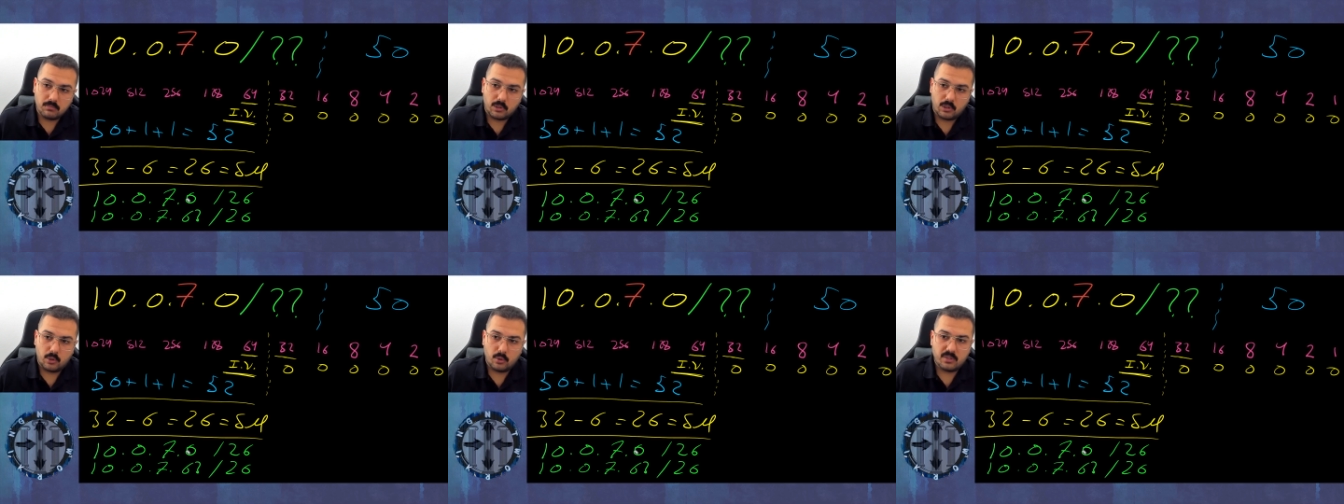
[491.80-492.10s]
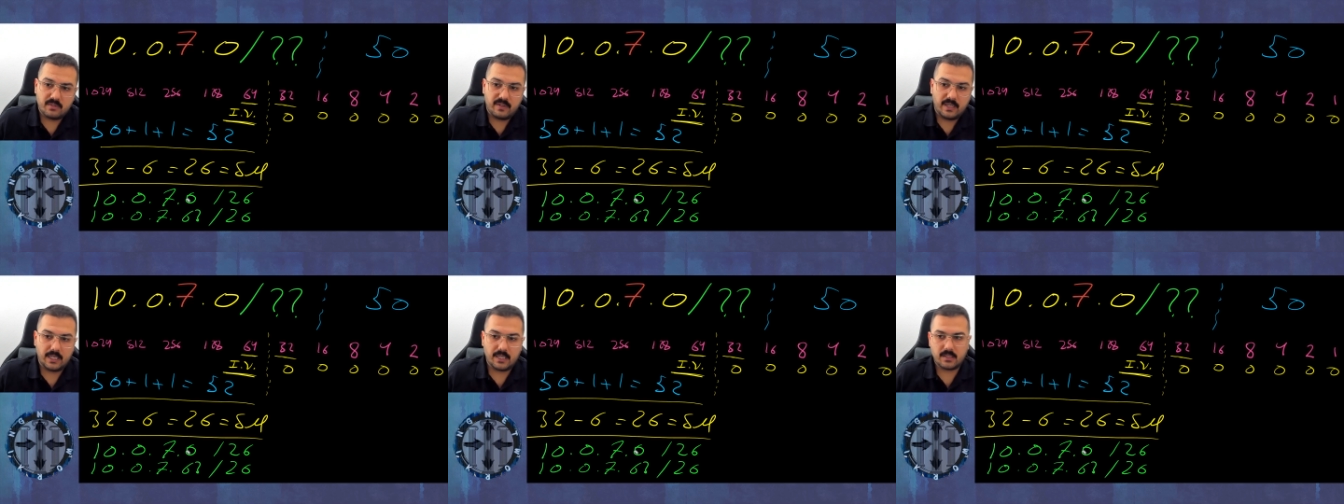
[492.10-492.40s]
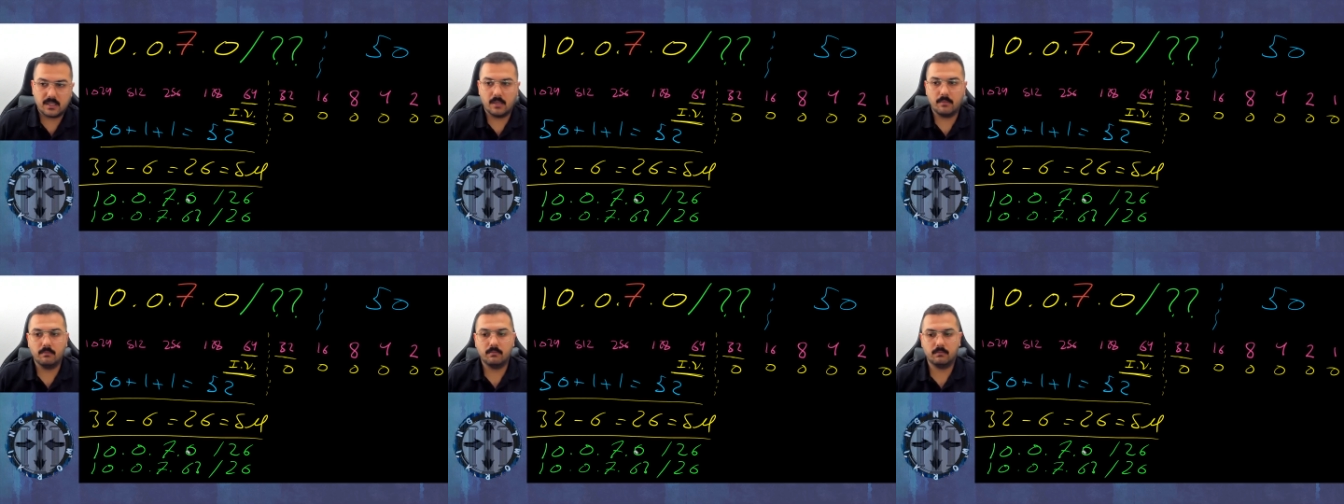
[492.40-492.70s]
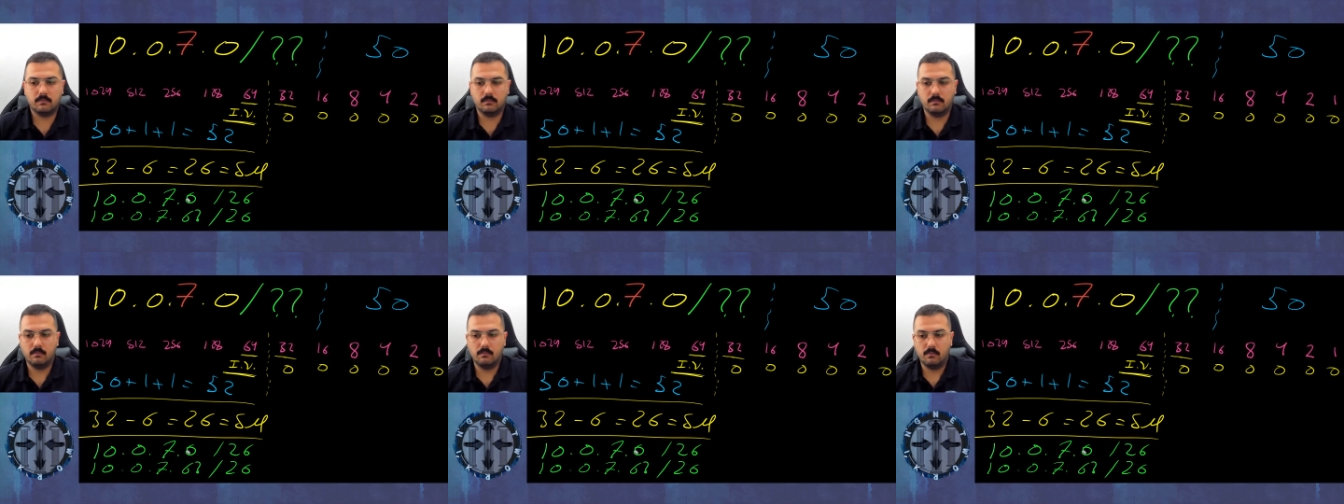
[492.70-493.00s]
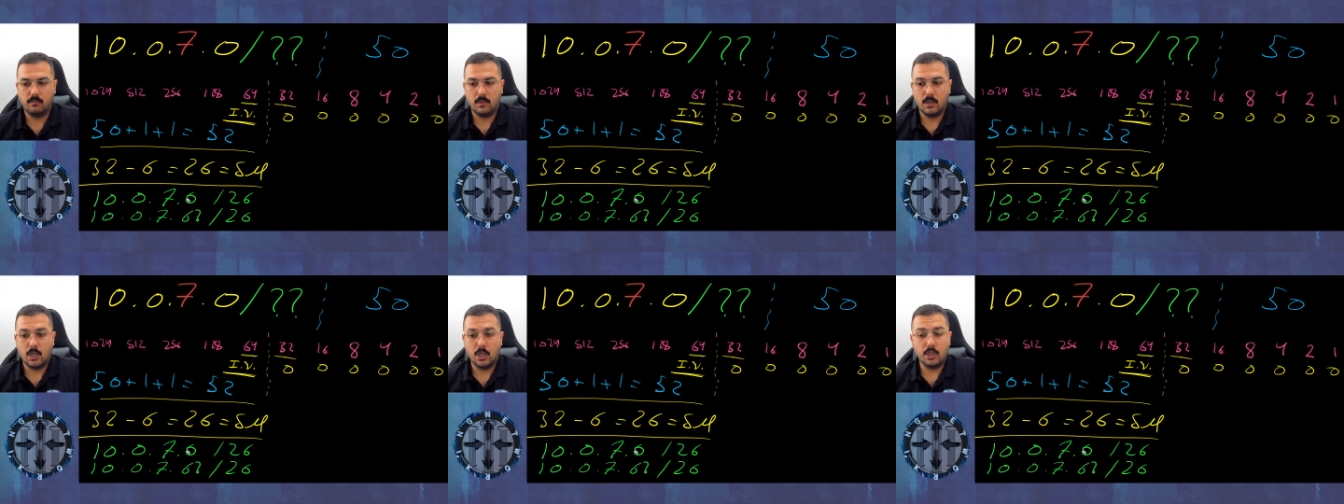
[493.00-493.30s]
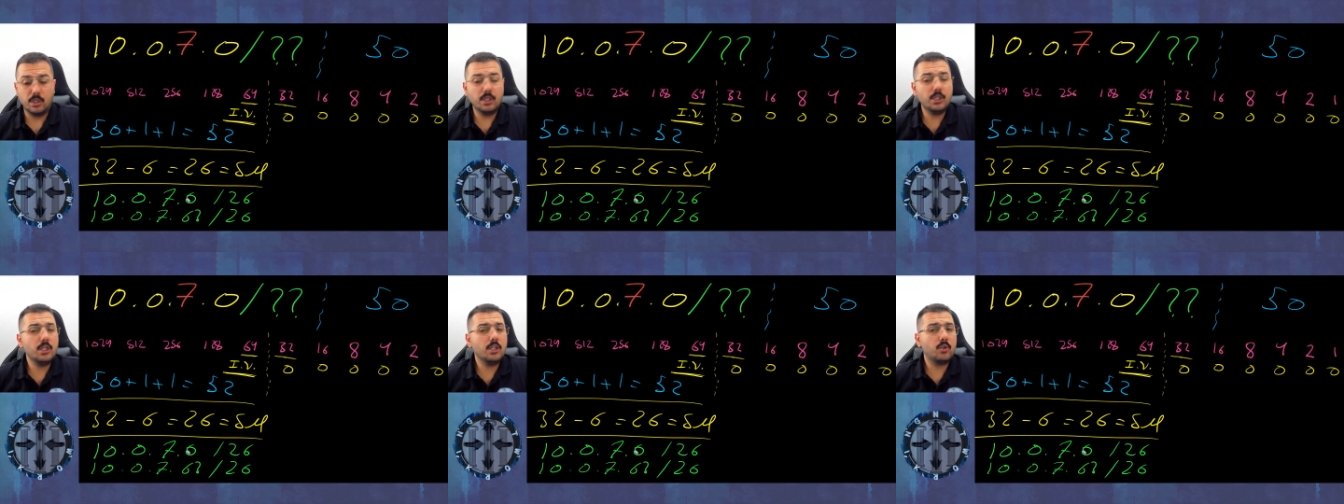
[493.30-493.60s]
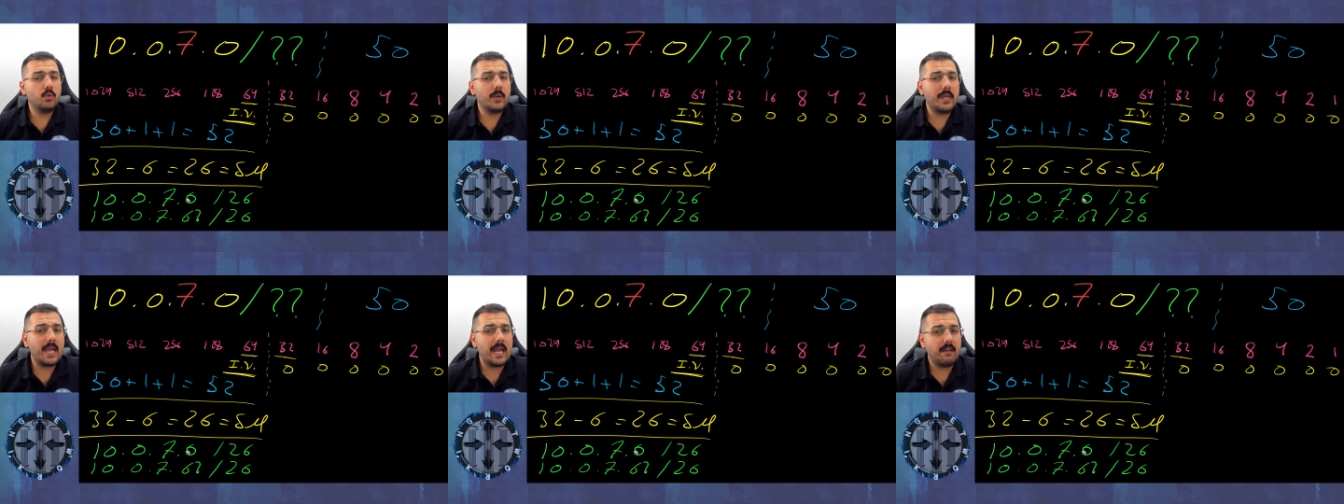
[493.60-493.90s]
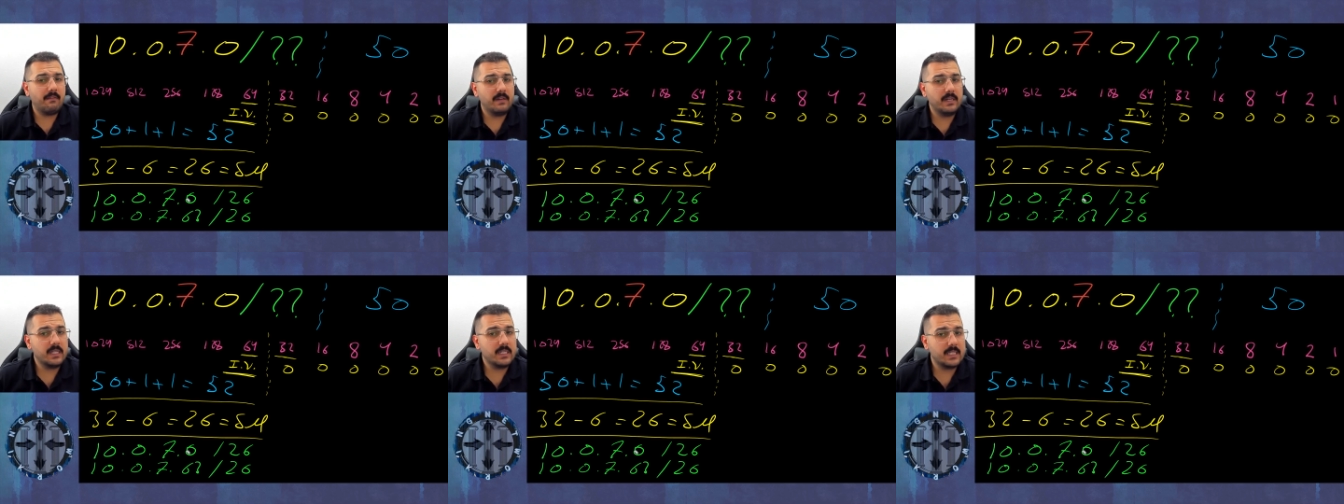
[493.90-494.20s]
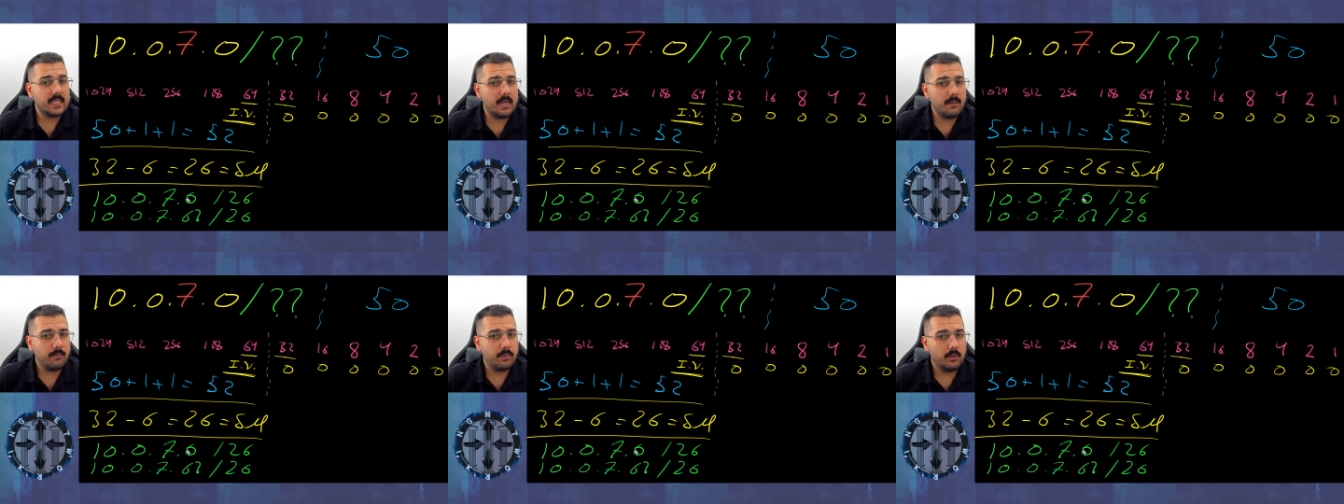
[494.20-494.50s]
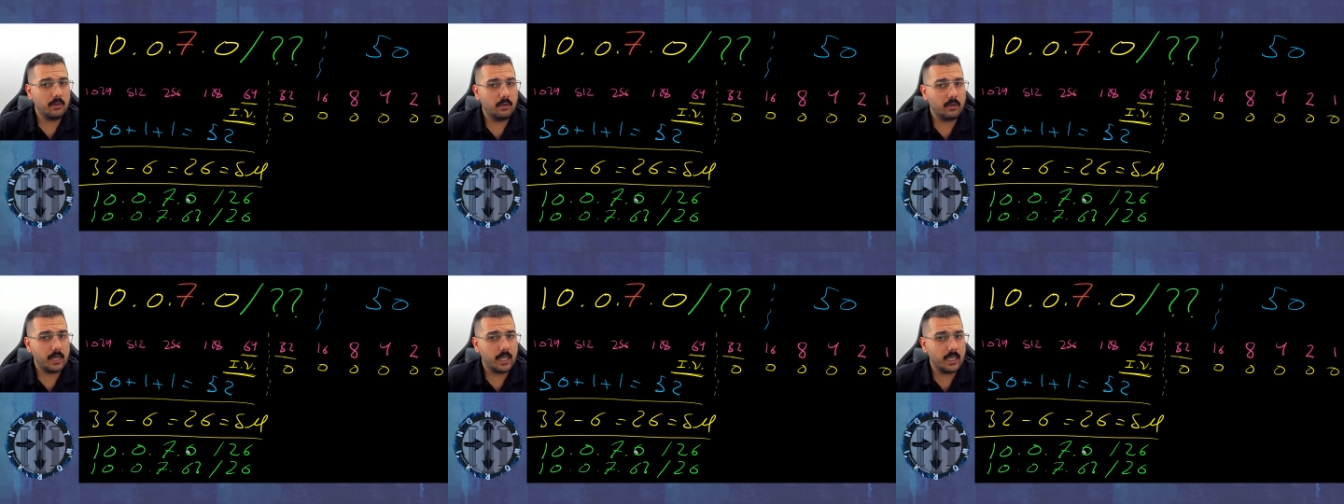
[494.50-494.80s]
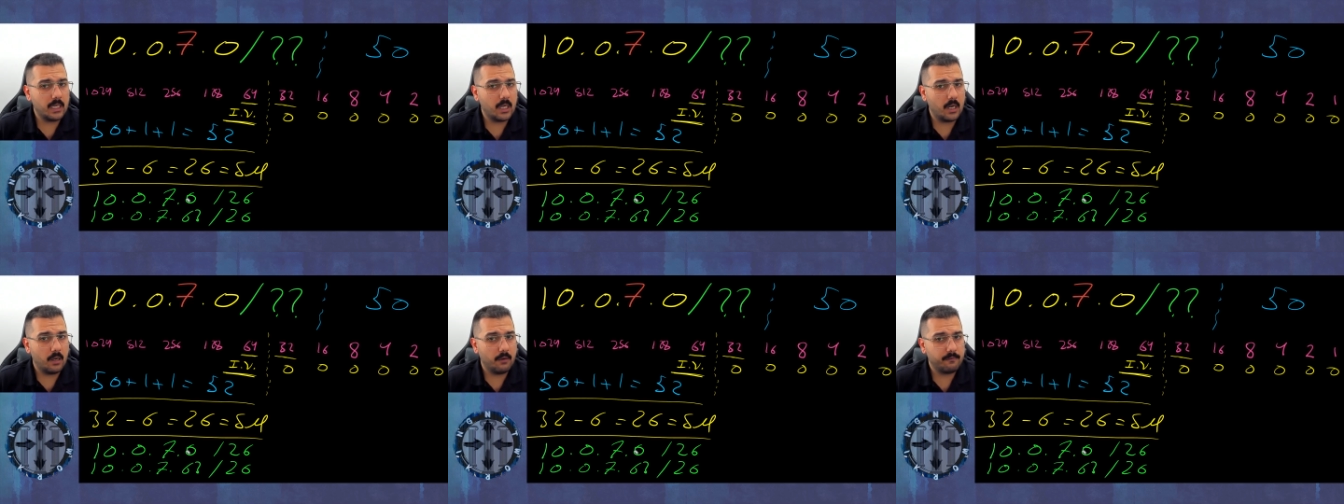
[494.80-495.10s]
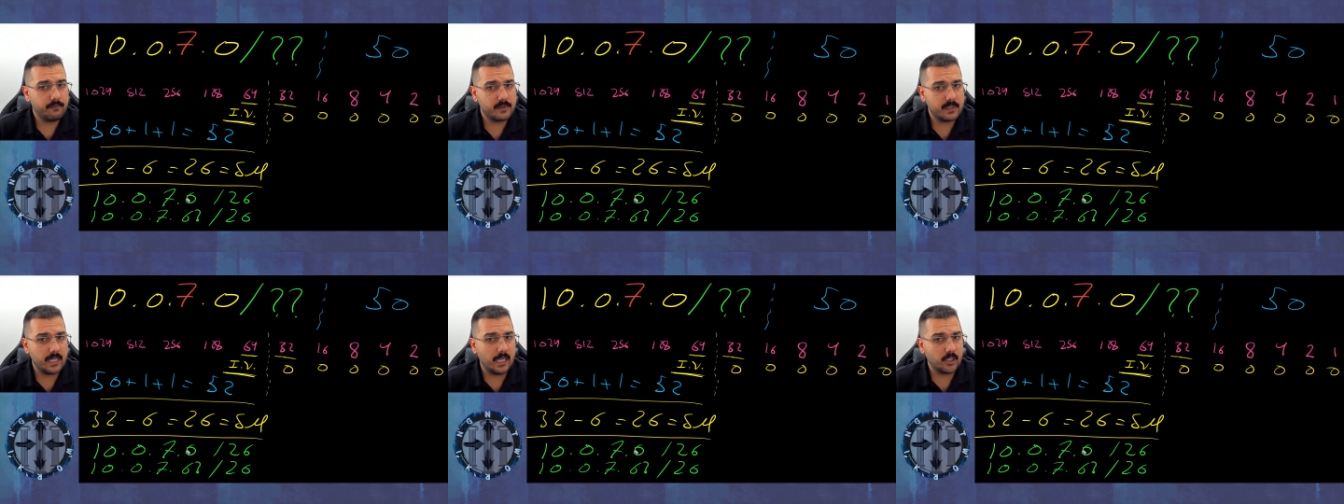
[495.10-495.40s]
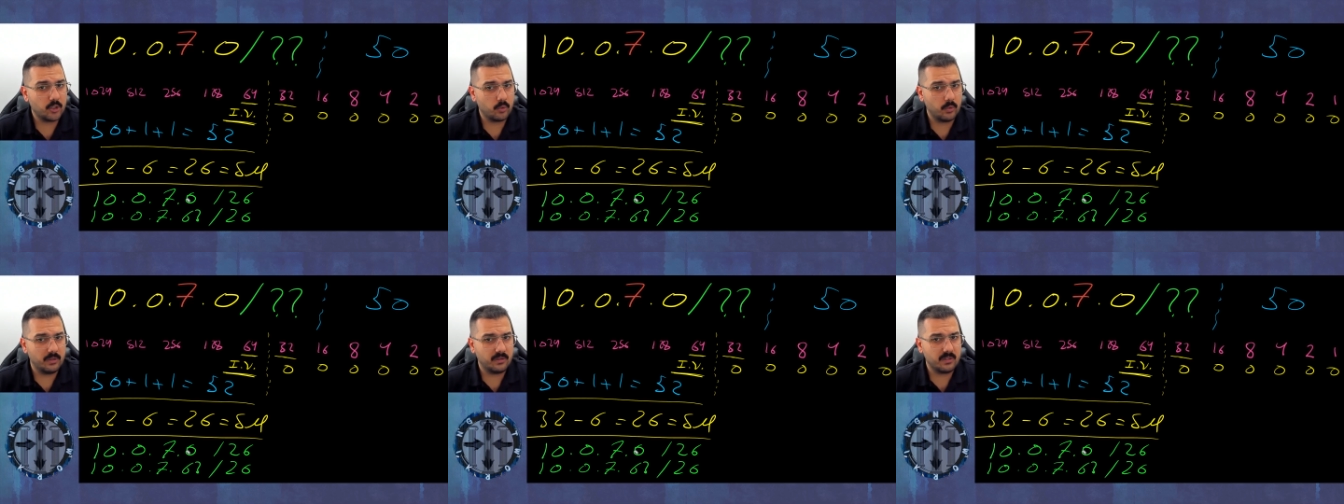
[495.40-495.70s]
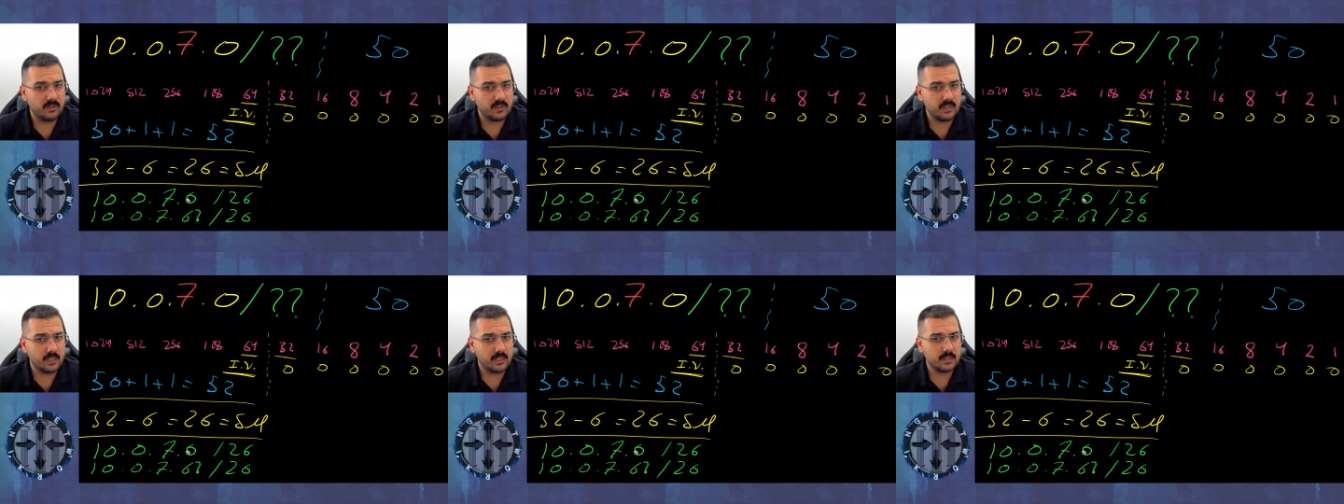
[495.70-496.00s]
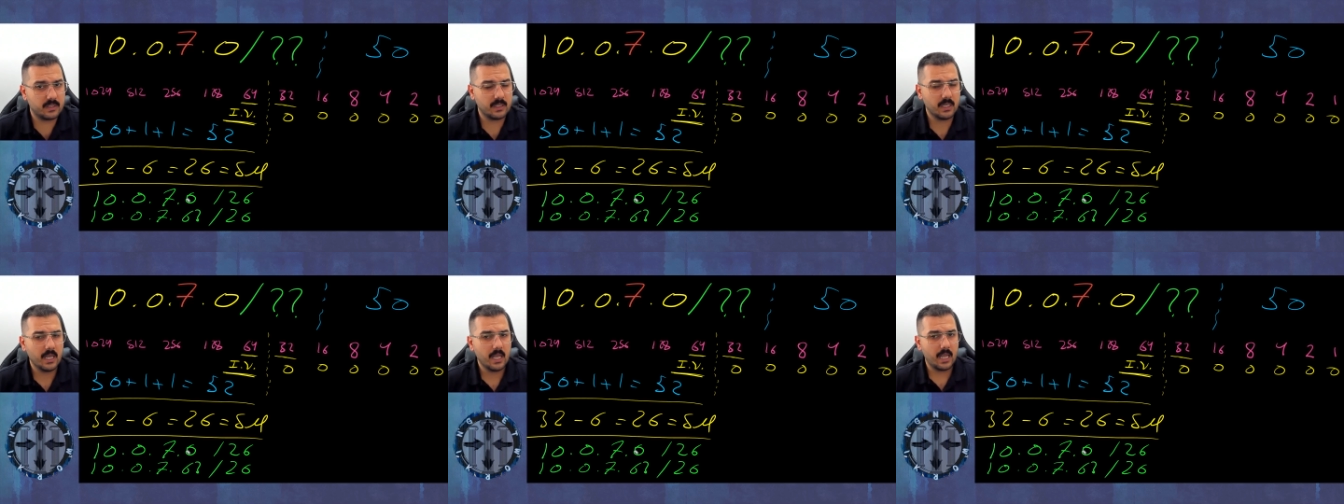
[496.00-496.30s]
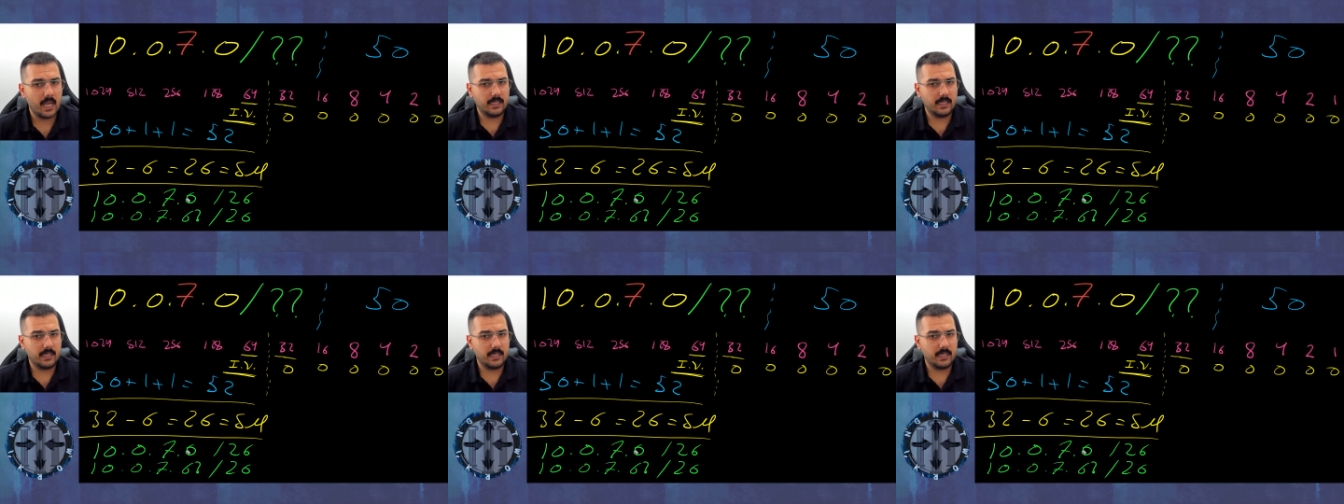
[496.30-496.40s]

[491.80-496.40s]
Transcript: Use VLSM. Didn't we have an example already of /26